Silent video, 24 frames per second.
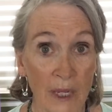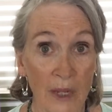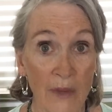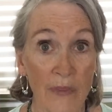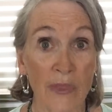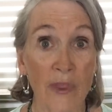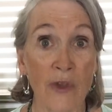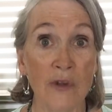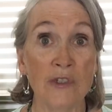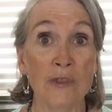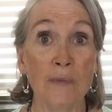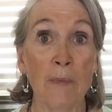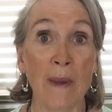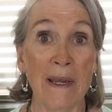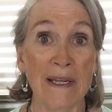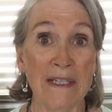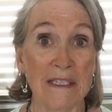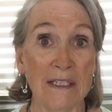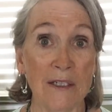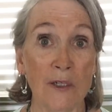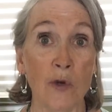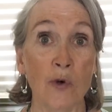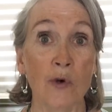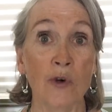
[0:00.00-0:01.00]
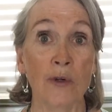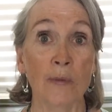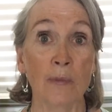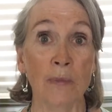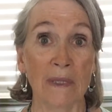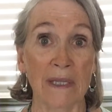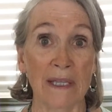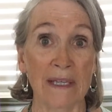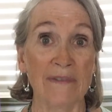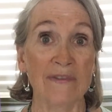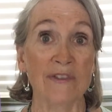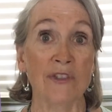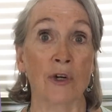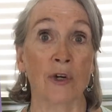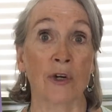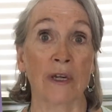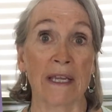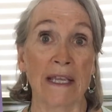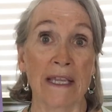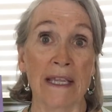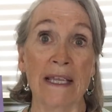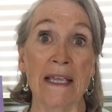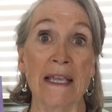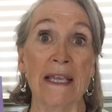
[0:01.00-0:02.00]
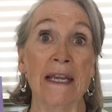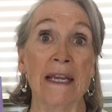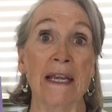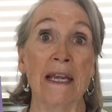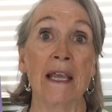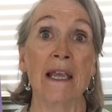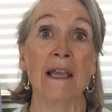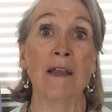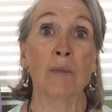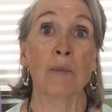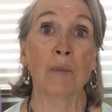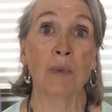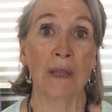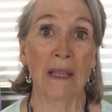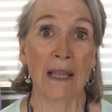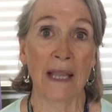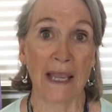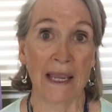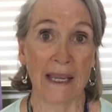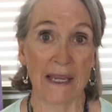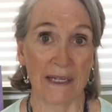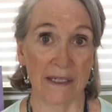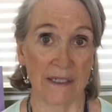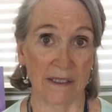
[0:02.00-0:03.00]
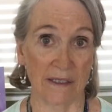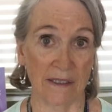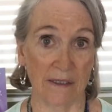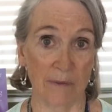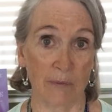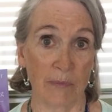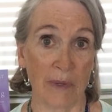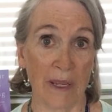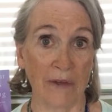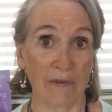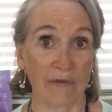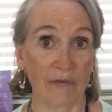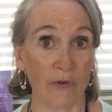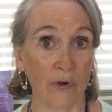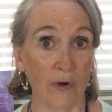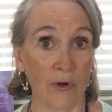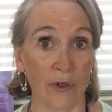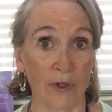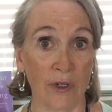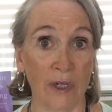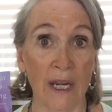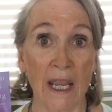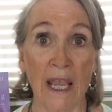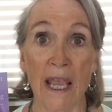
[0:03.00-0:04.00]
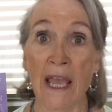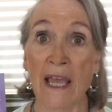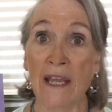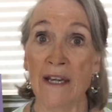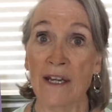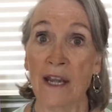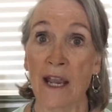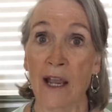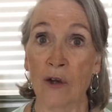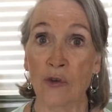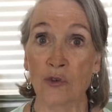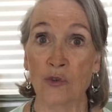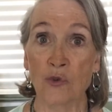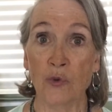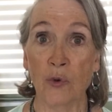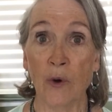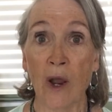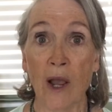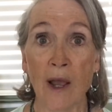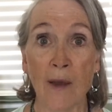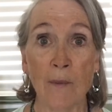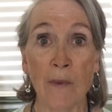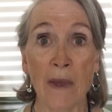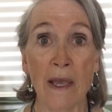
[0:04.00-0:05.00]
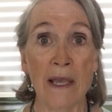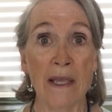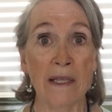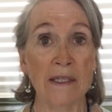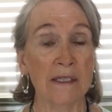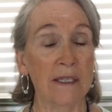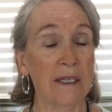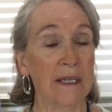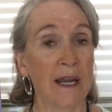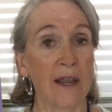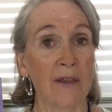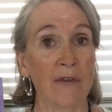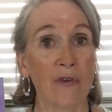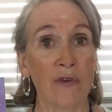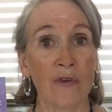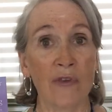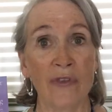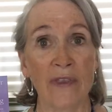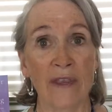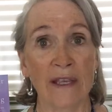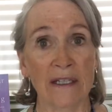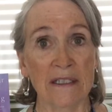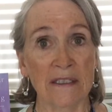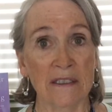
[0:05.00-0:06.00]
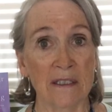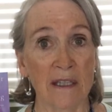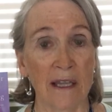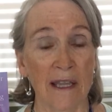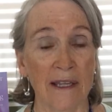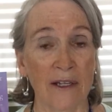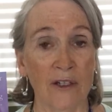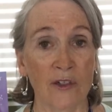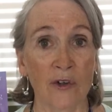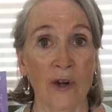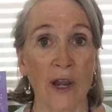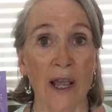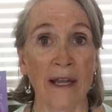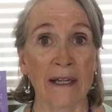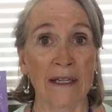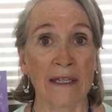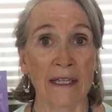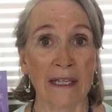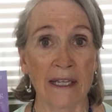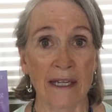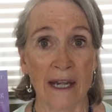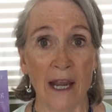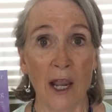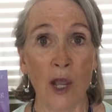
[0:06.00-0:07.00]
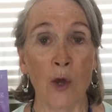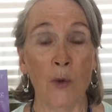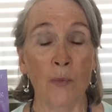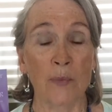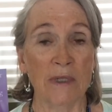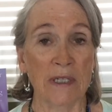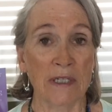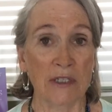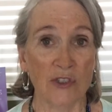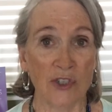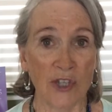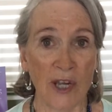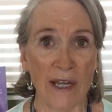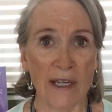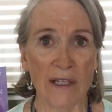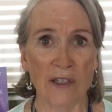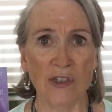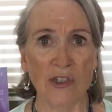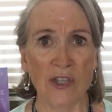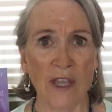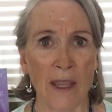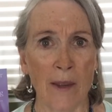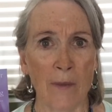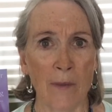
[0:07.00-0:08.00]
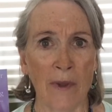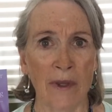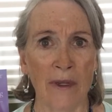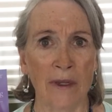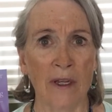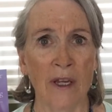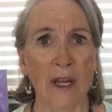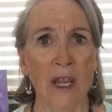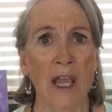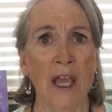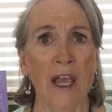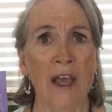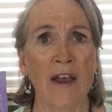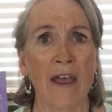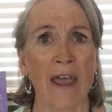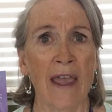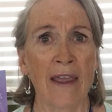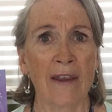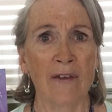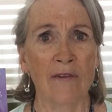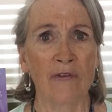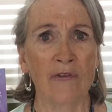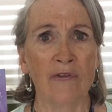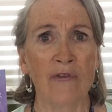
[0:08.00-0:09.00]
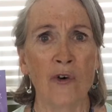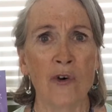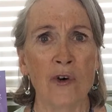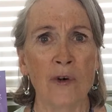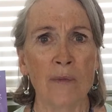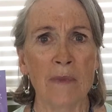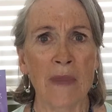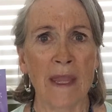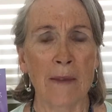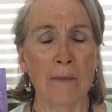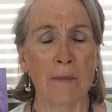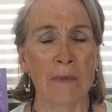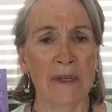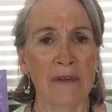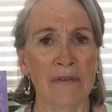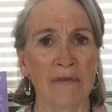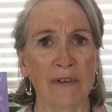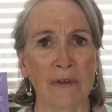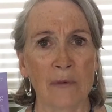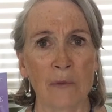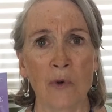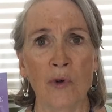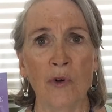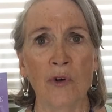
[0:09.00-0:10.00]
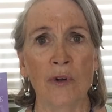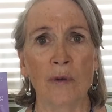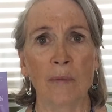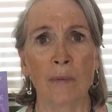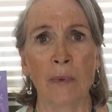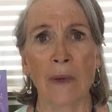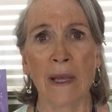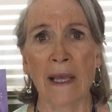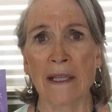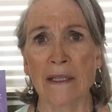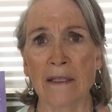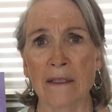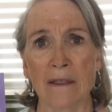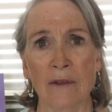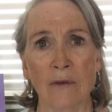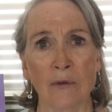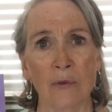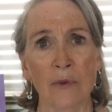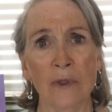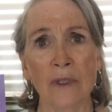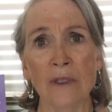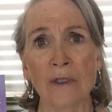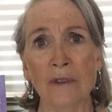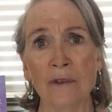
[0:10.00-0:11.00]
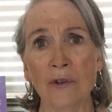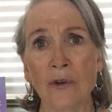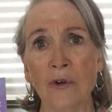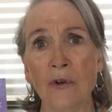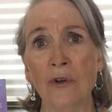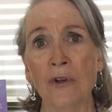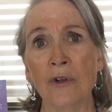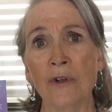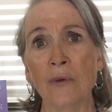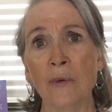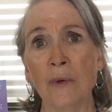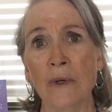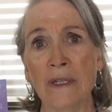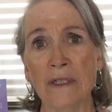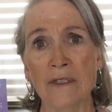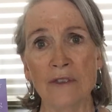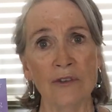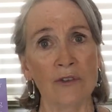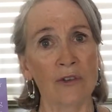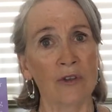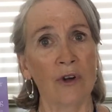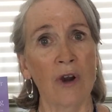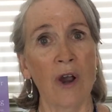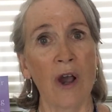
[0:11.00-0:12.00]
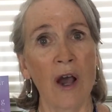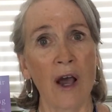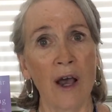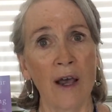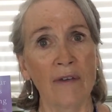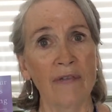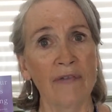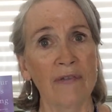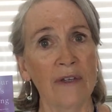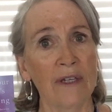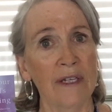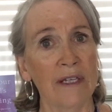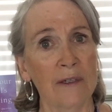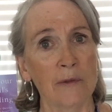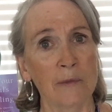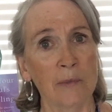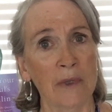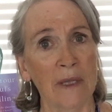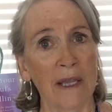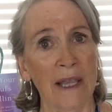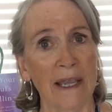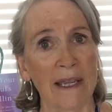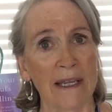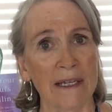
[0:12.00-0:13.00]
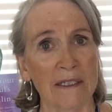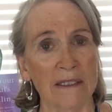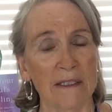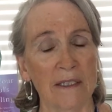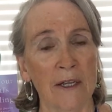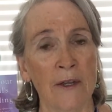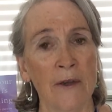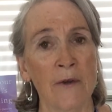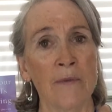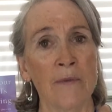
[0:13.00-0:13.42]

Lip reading: Those basic core beliefs are in place by 4. Now, traumas and other things later on can help to change them and form them even more, but the real core ones are often in place.